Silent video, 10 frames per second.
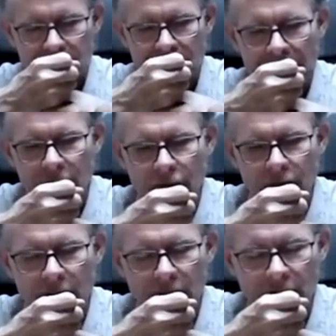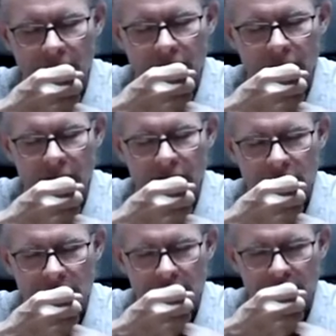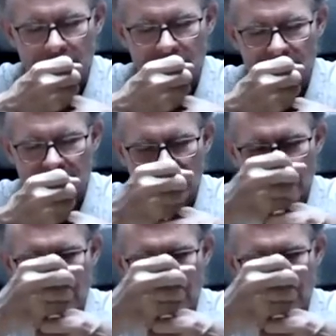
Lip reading: and in front of the pharyngeal arches.